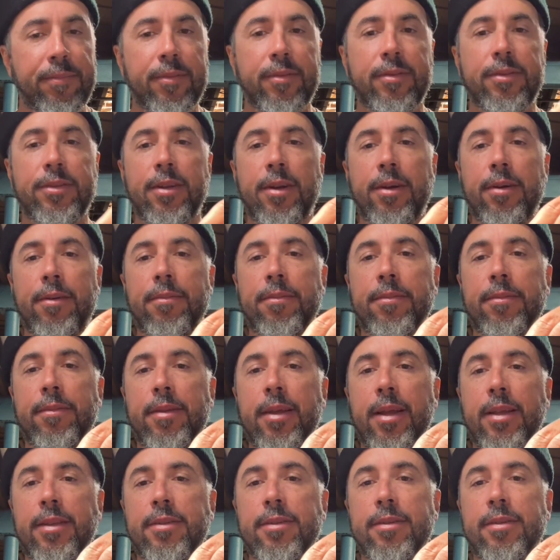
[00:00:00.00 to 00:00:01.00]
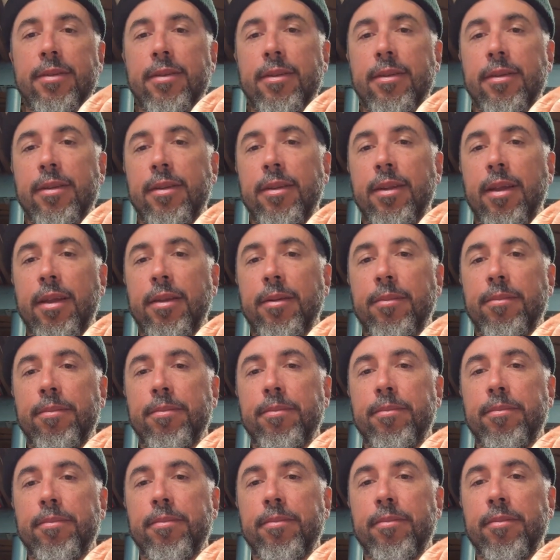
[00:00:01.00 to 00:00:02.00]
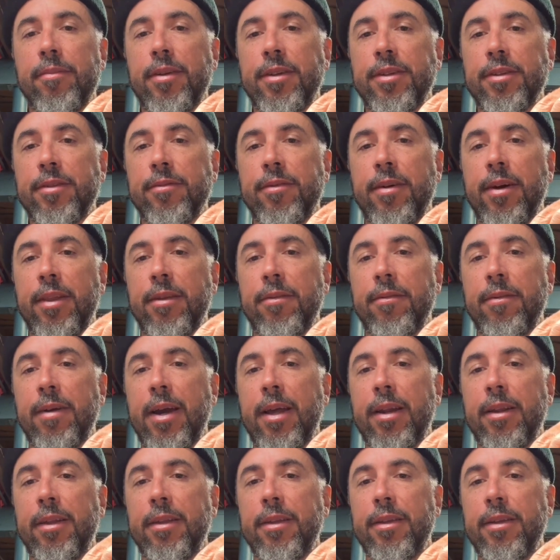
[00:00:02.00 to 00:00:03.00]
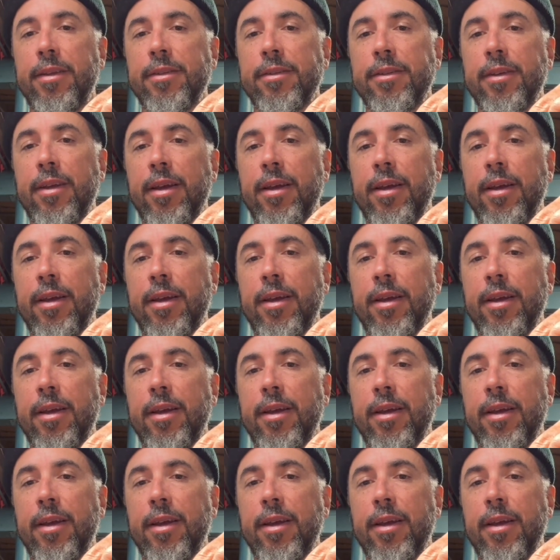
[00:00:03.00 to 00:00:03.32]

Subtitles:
So that's another reason why the rattle is